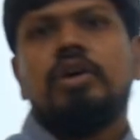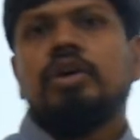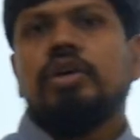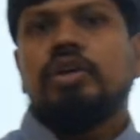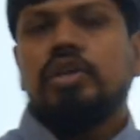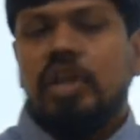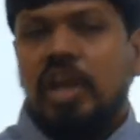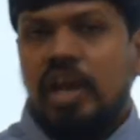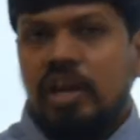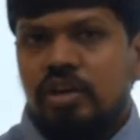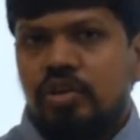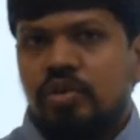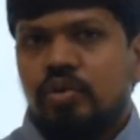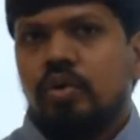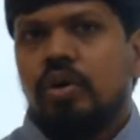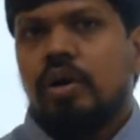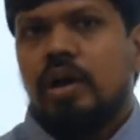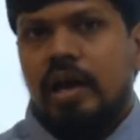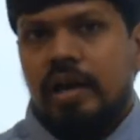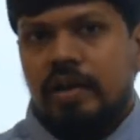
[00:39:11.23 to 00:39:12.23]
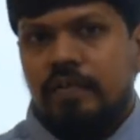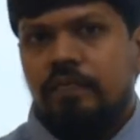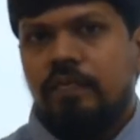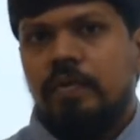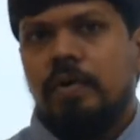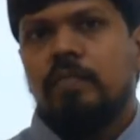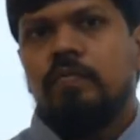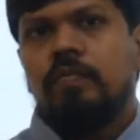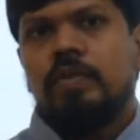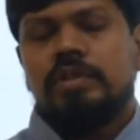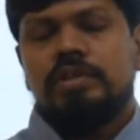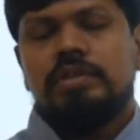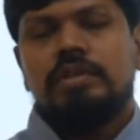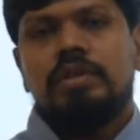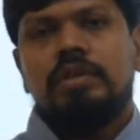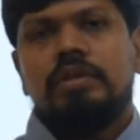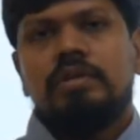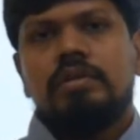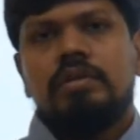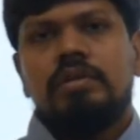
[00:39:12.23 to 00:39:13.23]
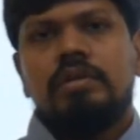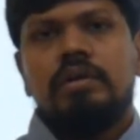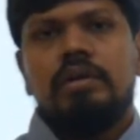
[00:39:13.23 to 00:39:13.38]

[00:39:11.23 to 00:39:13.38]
Can you confirm one thing?